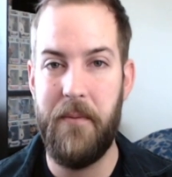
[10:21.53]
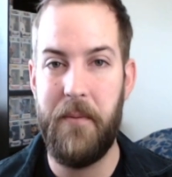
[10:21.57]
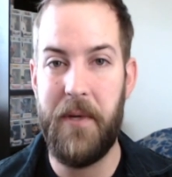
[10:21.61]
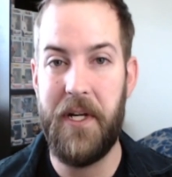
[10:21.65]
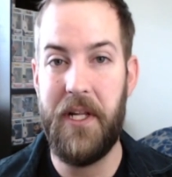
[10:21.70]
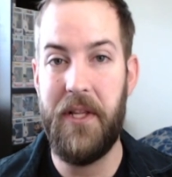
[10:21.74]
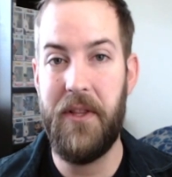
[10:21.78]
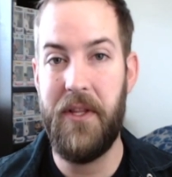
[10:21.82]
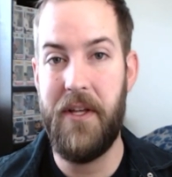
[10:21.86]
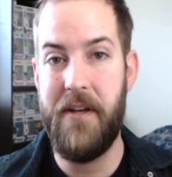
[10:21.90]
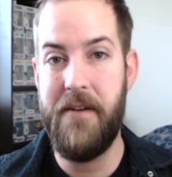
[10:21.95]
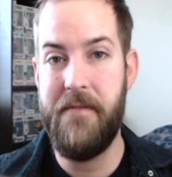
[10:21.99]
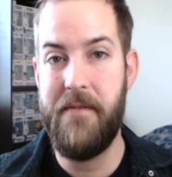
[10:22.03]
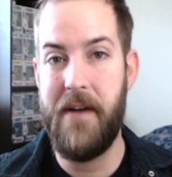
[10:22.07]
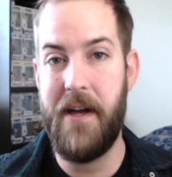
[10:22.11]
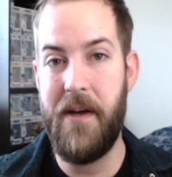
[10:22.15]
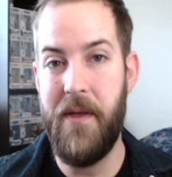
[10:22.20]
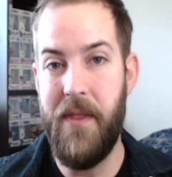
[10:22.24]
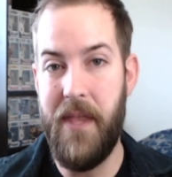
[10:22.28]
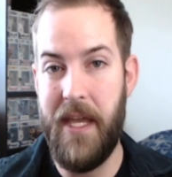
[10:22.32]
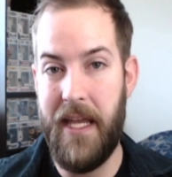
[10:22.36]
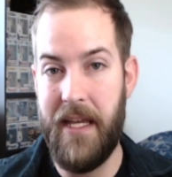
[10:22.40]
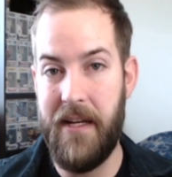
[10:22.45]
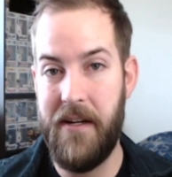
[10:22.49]
But I love
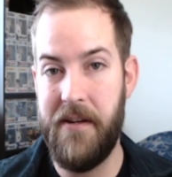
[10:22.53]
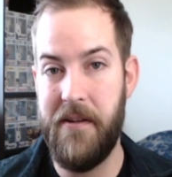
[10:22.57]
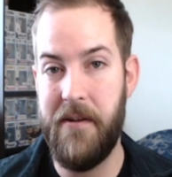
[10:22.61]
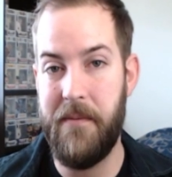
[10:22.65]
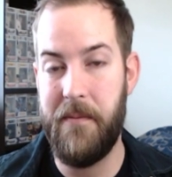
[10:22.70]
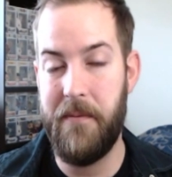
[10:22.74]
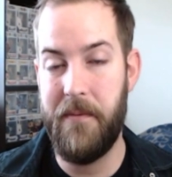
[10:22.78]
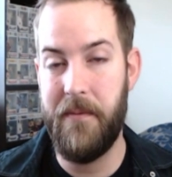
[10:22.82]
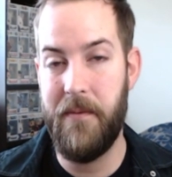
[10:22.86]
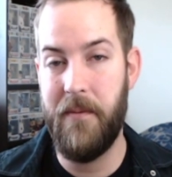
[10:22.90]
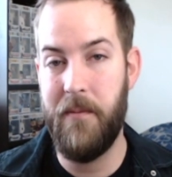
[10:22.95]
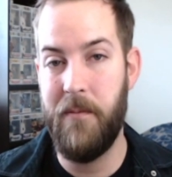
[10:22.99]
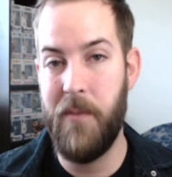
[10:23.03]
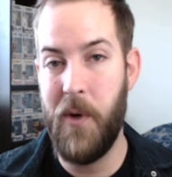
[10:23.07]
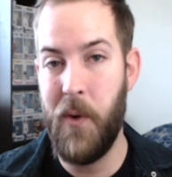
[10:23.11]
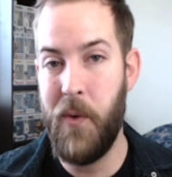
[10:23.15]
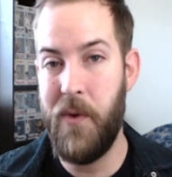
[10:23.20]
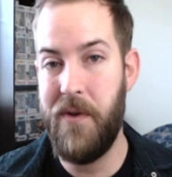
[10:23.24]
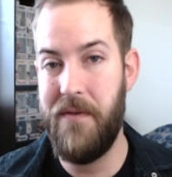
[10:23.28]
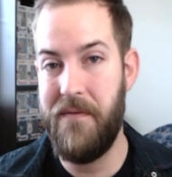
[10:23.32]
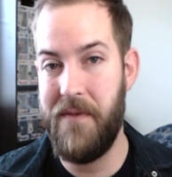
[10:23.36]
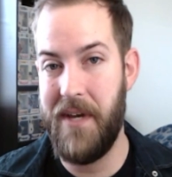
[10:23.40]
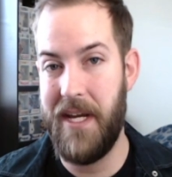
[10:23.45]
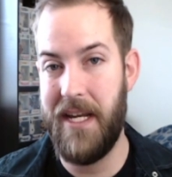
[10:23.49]
how they end up
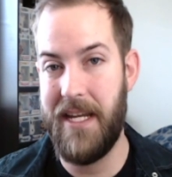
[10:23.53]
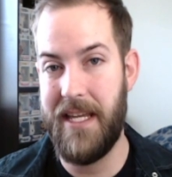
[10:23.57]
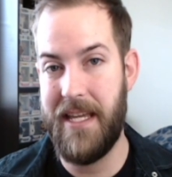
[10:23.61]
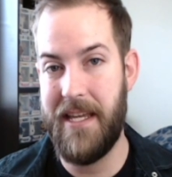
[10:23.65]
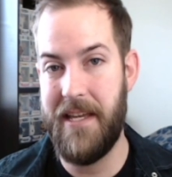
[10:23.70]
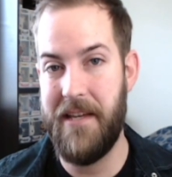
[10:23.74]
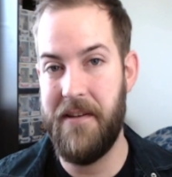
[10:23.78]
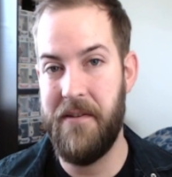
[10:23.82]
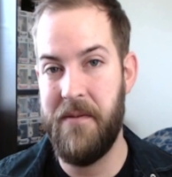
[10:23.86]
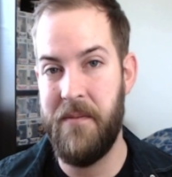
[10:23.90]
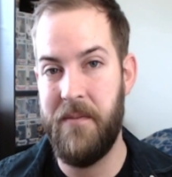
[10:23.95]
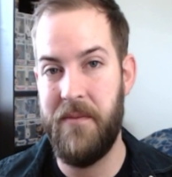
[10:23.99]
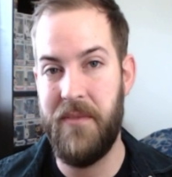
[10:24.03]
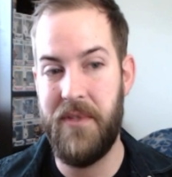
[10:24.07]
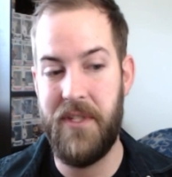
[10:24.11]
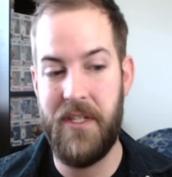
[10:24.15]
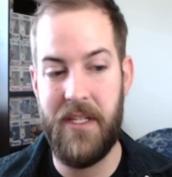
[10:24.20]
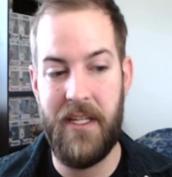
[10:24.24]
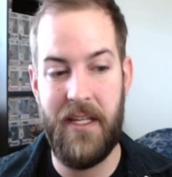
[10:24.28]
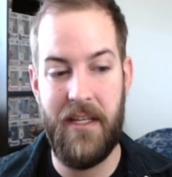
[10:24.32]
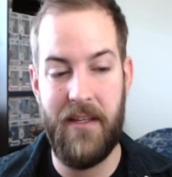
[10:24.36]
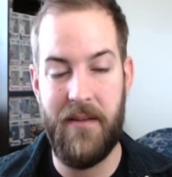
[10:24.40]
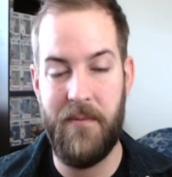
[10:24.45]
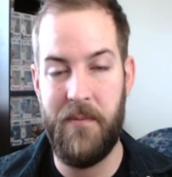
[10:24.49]
motivating him
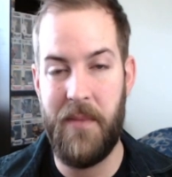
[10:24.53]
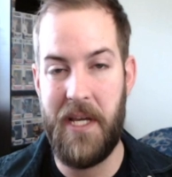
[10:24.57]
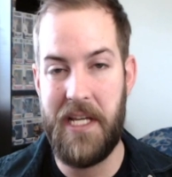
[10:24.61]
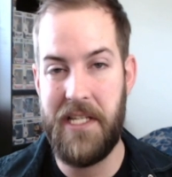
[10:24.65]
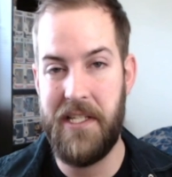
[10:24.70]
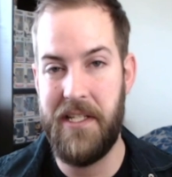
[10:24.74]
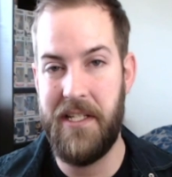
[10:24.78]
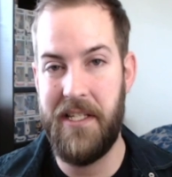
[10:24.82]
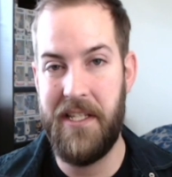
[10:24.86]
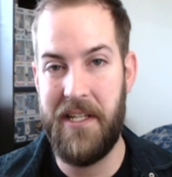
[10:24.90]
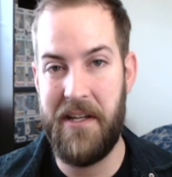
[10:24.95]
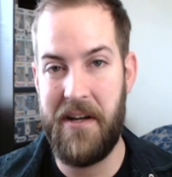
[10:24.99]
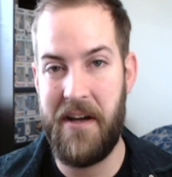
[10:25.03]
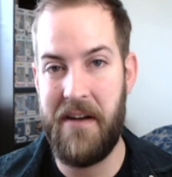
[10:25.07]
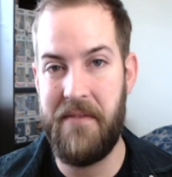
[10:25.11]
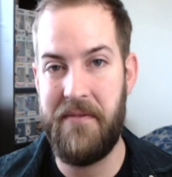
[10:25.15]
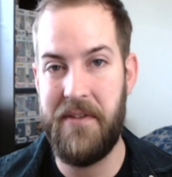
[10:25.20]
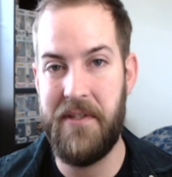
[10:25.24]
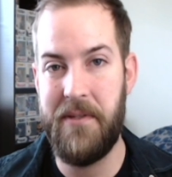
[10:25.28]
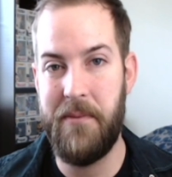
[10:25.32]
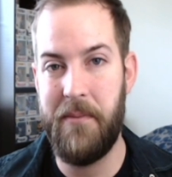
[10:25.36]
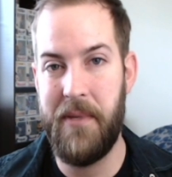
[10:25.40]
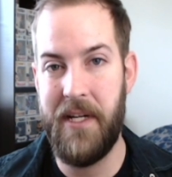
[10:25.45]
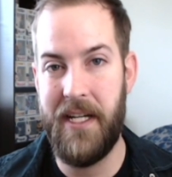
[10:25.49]
to get basically off
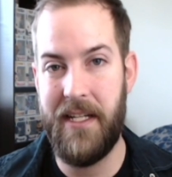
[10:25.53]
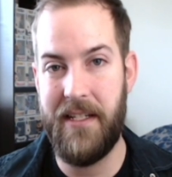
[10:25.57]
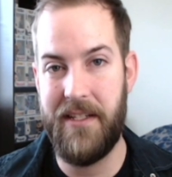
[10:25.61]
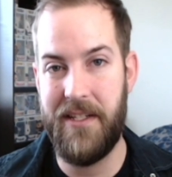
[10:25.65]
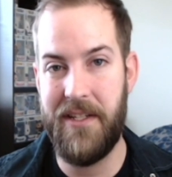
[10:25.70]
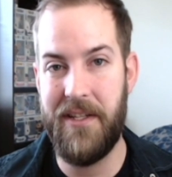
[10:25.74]
his butt